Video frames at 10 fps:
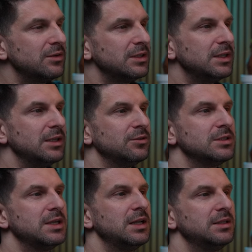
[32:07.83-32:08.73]
So that
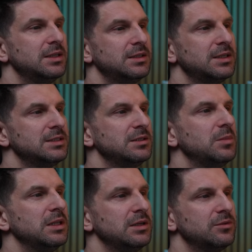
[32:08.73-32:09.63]
slope
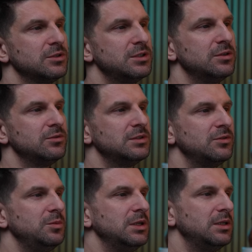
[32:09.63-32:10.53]
stretched 30 meters to
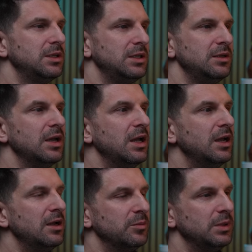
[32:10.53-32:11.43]
the side,
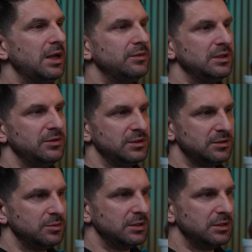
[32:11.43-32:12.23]
becoming smooth,